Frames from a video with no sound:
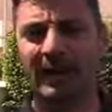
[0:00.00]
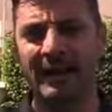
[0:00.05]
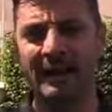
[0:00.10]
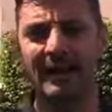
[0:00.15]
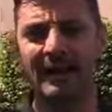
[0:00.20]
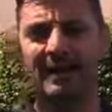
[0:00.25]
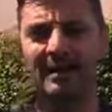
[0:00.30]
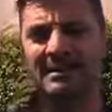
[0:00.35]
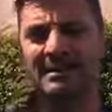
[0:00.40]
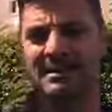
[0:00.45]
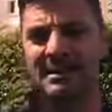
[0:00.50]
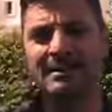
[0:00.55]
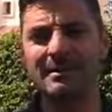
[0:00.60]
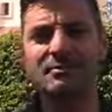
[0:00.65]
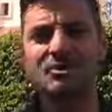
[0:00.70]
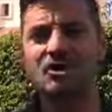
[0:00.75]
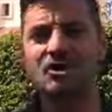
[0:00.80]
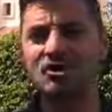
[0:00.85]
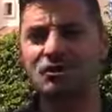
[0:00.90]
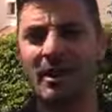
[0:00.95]
it
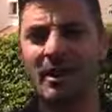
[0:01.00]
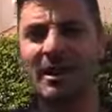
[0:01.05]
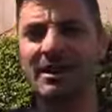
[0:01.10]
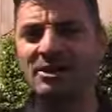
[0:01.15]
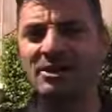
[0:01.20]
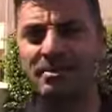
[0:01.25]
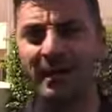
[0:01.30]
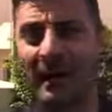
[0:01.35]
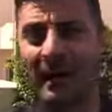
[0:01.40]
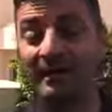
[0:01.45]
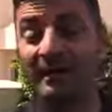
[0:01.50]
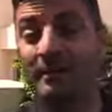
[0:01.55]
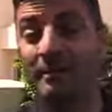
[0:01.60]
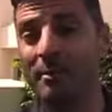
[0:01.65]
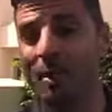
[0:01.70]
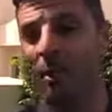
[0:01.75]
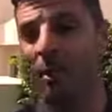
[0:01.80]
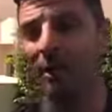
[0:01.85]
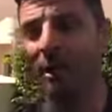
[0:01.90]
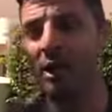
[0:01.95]
seemed strange back then,
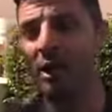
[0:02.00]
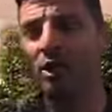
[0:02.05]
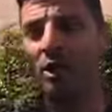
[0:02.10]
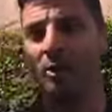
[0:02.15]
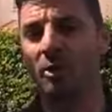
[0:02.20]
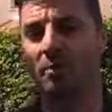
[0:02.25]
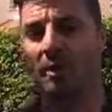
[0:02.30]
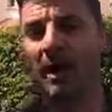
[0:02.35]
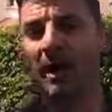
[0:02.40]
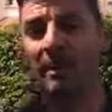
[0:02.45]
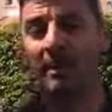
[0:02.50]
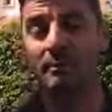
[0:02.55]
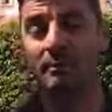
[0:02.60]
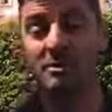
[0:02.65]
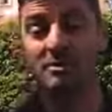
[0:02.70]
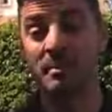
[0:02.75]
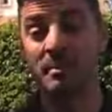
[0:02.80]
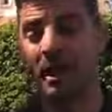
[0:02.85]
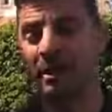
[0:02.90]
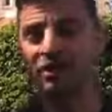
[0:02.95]
but when I look back, it
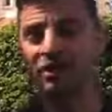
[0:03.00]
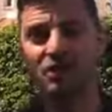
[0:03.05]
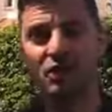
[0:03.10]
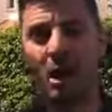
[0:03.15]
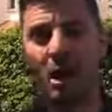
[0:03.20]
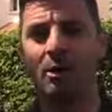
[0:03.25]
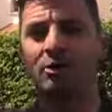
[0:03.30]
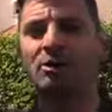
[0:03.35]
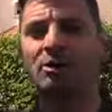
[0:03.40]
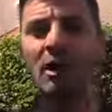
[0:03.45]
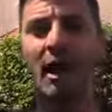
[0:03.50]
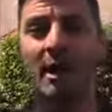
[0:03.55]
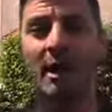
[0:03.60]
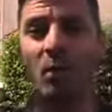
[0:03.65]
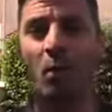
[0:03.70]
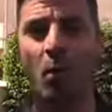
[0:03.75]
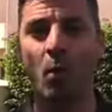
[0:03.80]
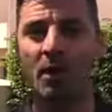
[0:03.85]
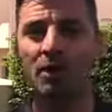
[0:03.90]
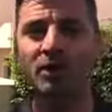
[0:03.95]
was my
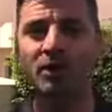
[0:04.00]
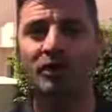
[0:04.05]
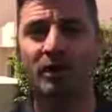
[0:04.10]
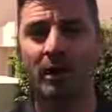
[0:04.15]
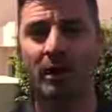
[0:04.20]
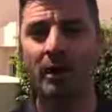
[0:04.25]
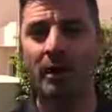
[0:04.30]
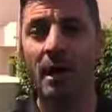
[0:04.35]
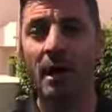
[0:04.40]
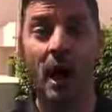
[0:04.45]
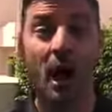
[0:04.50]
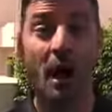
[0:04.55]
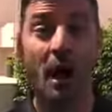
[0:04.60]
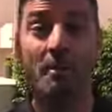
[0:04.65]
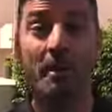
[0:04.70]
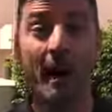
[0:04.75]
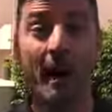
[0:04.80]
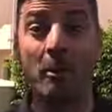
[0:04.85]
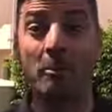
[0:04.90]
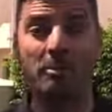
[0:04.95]
childlike wonder
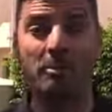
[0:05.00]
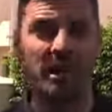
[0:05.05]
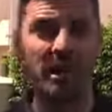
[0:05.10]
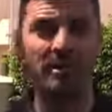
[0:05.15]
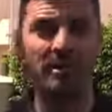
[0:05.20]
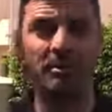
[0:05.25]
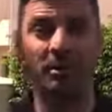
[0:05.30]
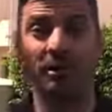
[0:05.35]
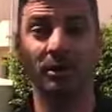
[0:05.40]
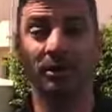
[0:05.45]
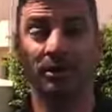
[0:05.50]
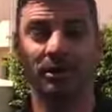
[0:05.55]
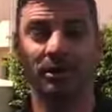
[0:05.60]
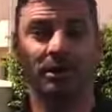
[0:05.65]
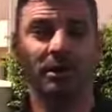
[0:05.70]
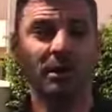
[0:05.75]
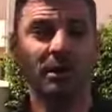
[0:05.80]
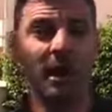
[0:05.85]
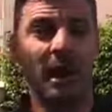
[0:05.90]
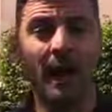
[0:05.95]
about people
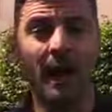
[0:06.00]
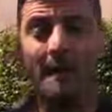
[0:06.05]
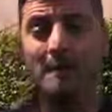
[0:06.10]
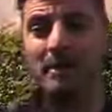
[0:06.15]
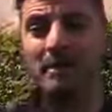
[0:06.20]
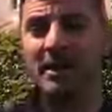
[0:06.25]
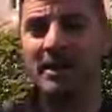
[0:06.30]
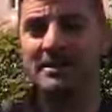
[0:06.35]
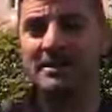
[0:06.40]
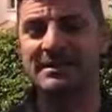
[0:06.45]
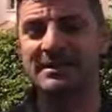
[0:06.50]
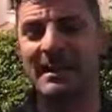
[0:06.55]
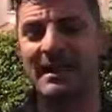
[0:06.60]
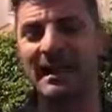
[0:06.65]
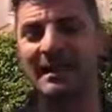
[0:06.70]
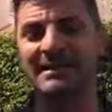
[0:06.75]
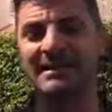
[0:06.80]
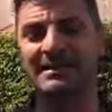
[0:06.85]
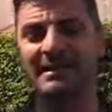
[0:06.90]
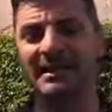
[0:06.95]
and
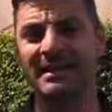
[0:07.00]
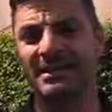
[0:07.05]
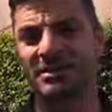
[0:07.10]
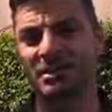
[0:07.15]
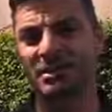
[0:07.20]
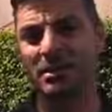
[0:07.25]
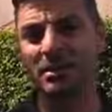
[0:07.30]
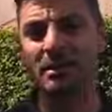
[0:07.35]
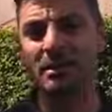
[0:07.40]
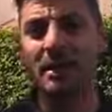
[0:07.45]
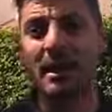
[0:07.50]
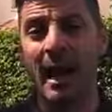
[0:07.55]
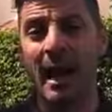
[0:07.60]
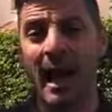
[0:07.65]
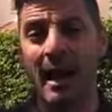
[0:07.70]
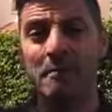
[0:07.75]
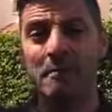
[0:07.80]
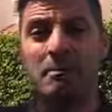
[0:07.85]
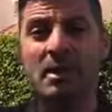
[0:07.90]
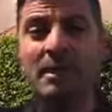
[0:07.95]
personalities and
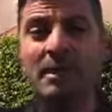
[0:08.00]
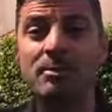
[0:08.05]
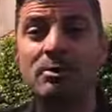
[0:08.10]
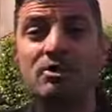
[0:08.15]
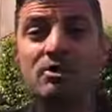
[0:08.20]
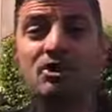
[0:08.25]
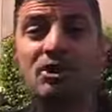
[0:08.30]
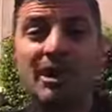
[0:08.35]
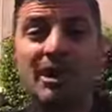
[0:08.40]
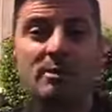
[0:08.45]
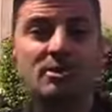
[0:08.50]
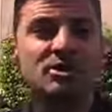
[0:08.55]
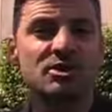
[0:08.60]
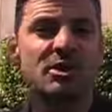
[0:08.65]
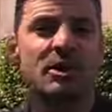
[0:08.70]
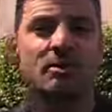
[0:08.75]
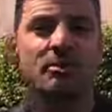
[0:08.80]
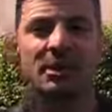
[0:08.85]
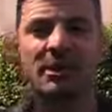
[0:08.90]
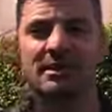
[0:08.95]
people's skills
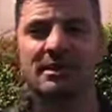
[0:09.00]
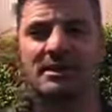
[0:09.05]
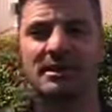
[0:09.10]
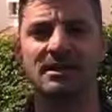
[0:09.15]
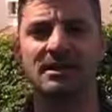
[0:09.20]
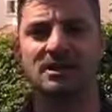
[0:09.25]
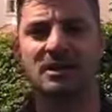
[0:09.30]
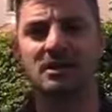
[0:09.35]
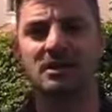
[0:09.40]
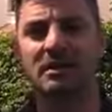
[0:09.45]
and abilities.